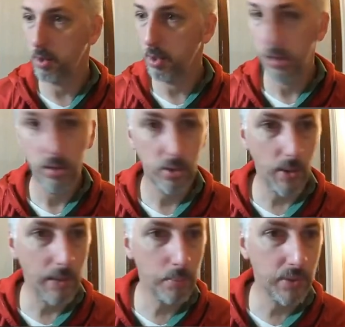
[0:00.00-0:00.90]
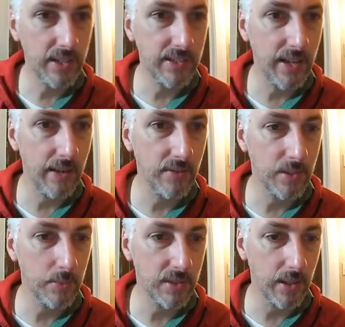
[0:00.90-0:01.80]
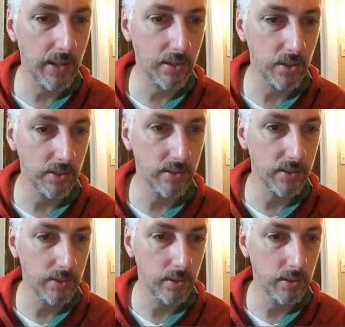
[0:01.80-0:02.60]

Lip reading: So I pre-saved some selections.